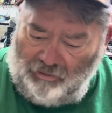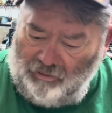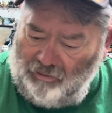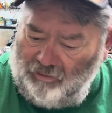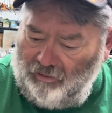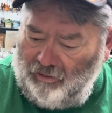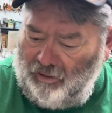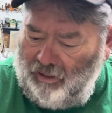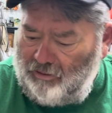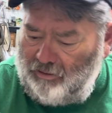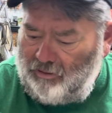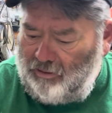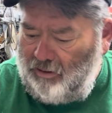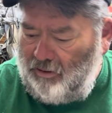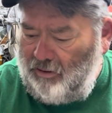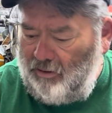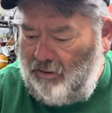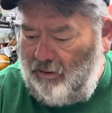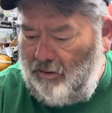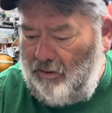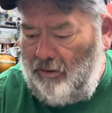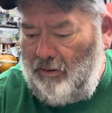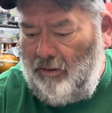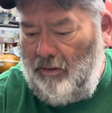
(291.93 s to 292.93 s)
that
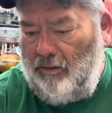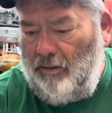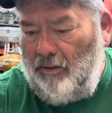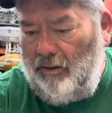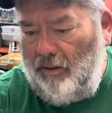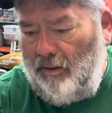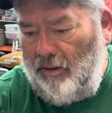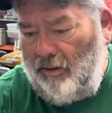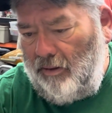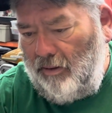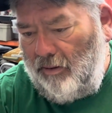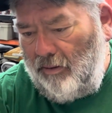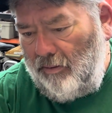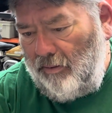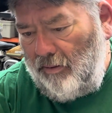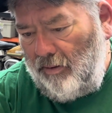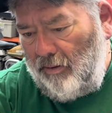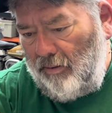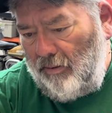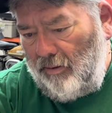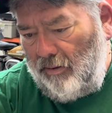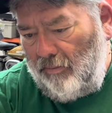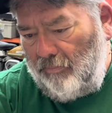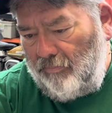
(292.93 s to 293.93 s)
there,
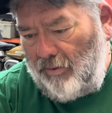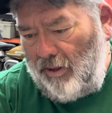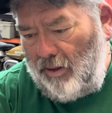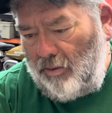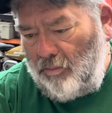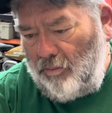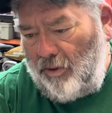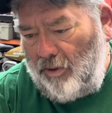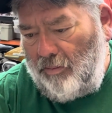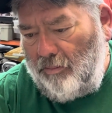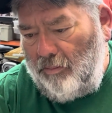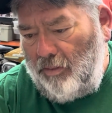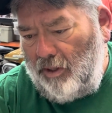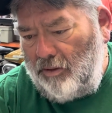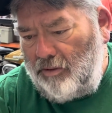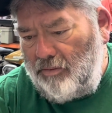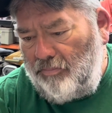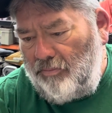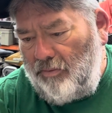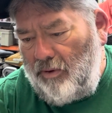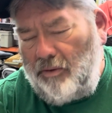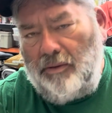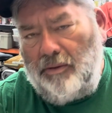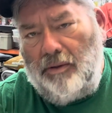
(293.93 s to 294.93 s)
if that went much
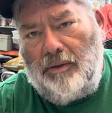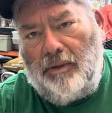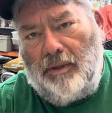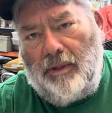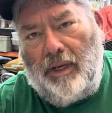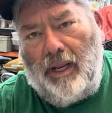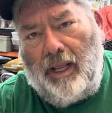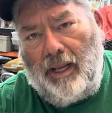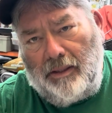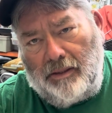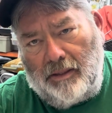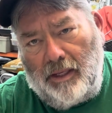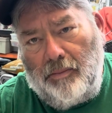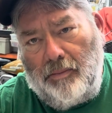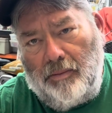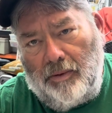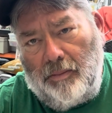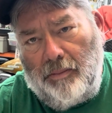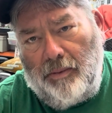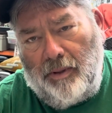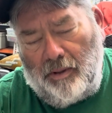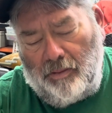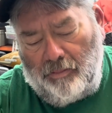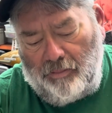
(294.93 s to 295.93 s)
further than that, that would
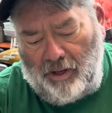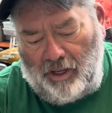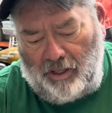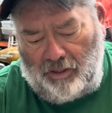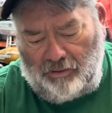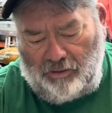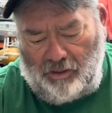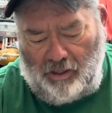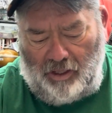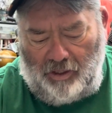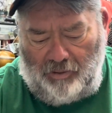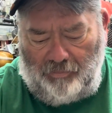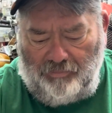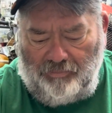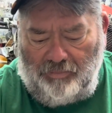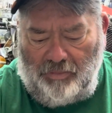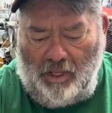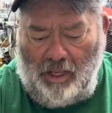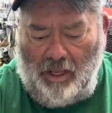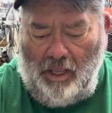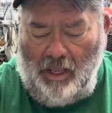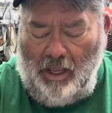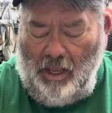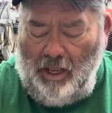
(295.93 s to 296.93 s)
have been a bad thing.
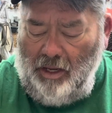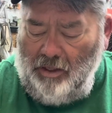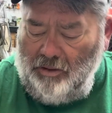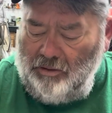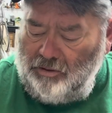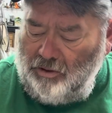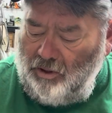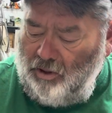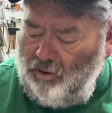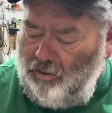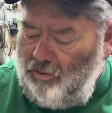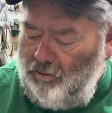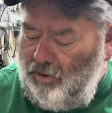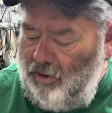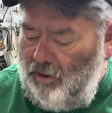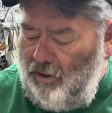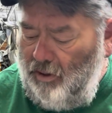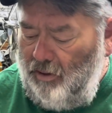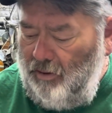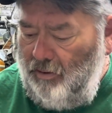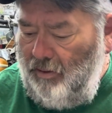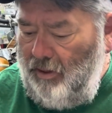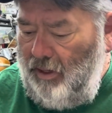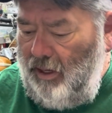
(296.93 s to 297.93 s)

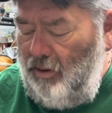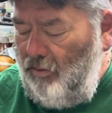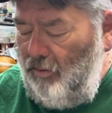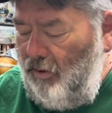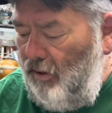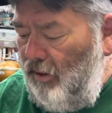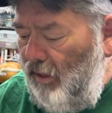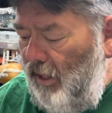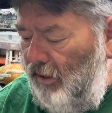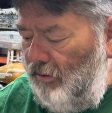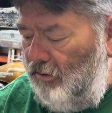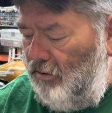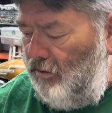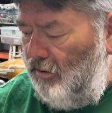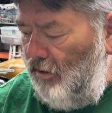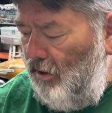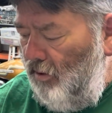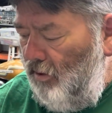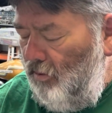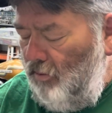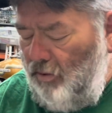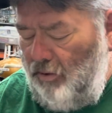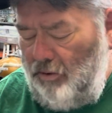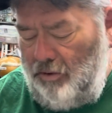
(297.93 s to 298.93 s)
So anyway, that's
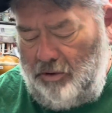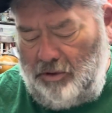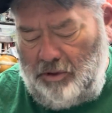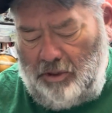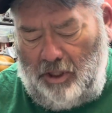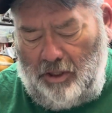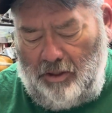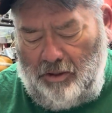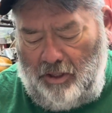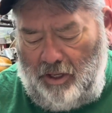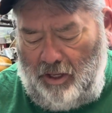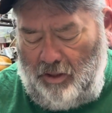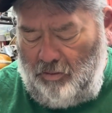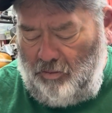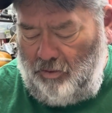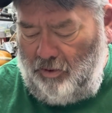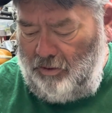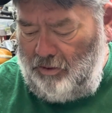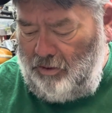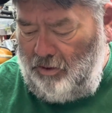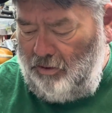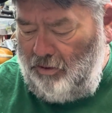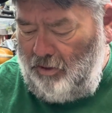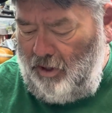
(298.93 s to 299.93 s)
wanted to share that
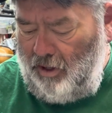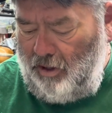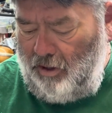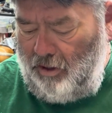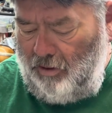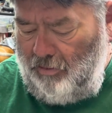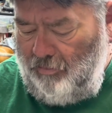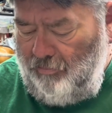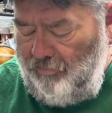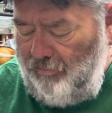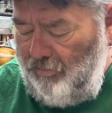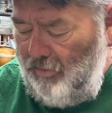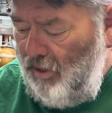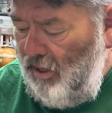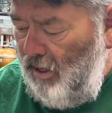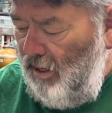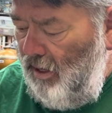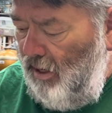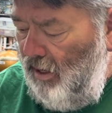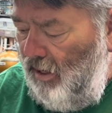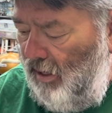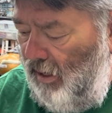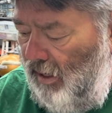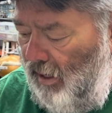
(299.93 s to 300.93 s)
with you there.
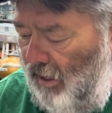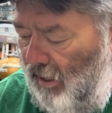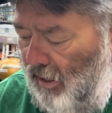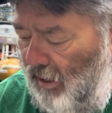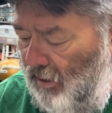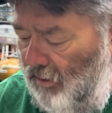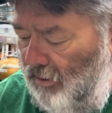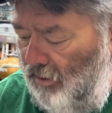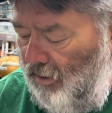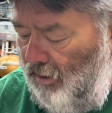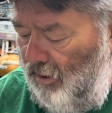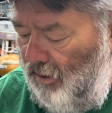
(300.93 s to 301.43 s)
And